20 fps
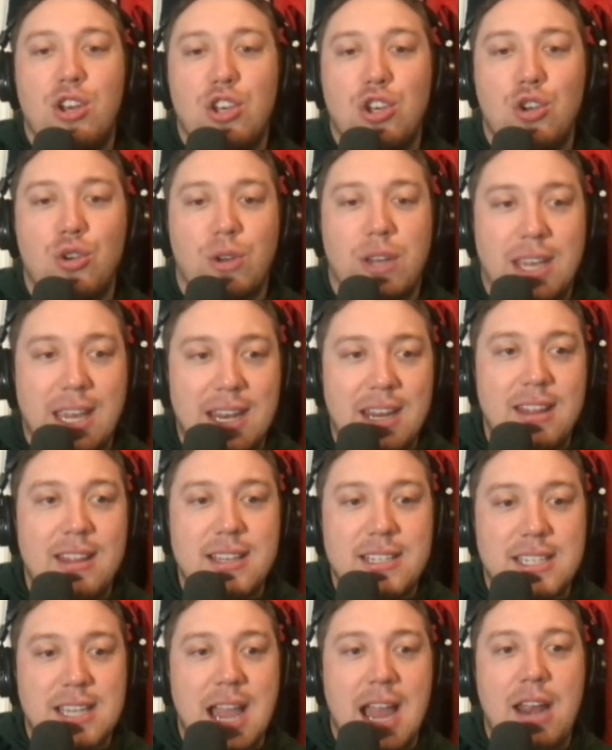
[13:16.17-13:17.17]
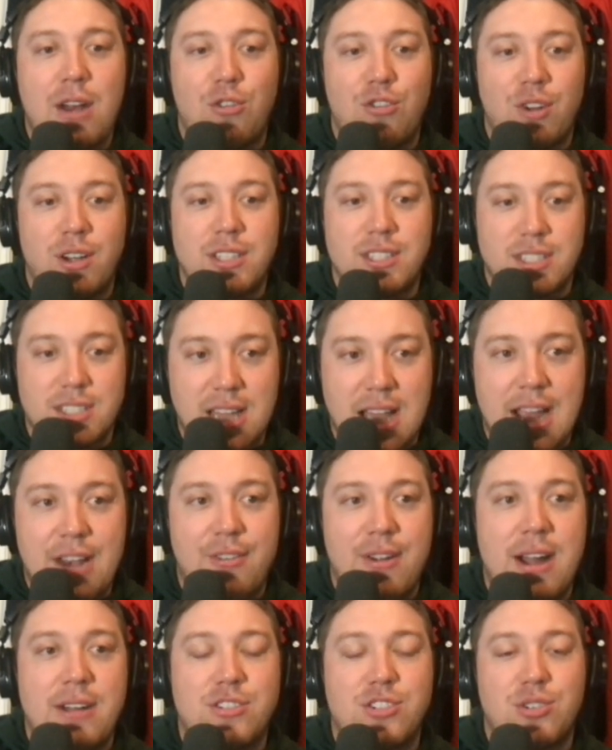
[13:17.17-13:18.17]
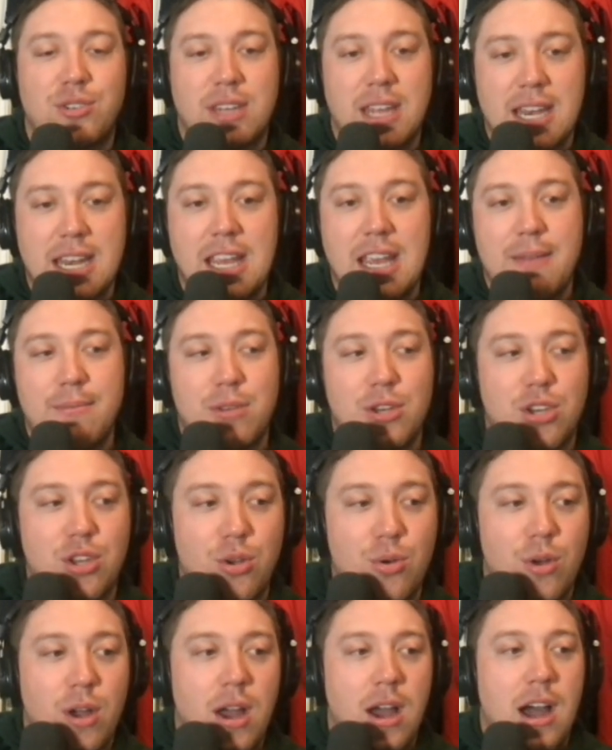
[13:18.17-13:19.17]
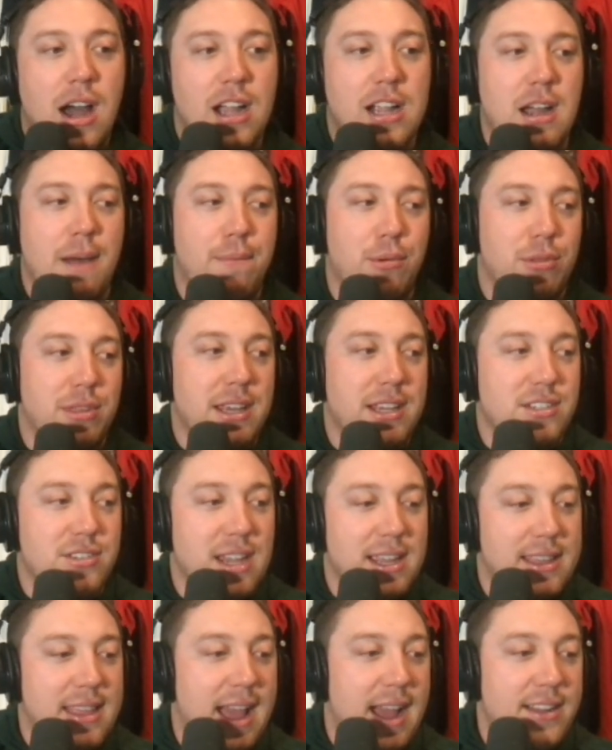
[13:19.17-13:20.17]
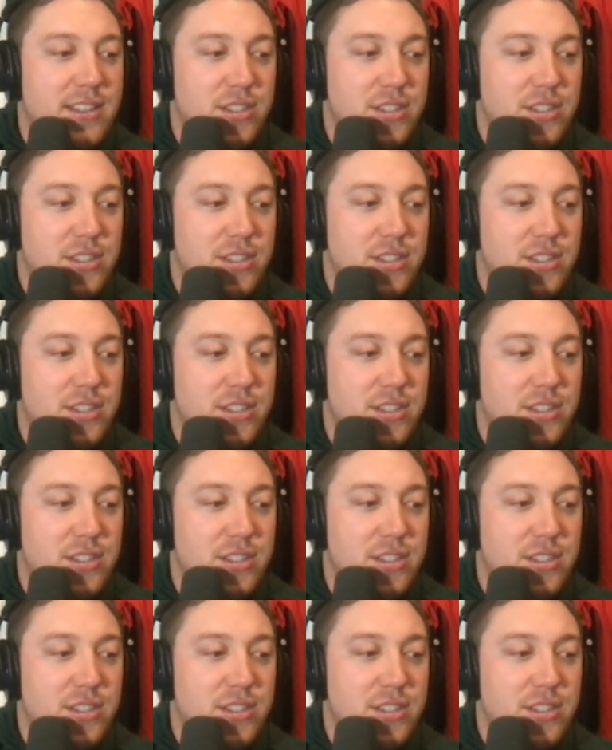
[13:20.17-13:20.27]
You're getting this guy to run slide routes. You're getting him to do a couple things like that.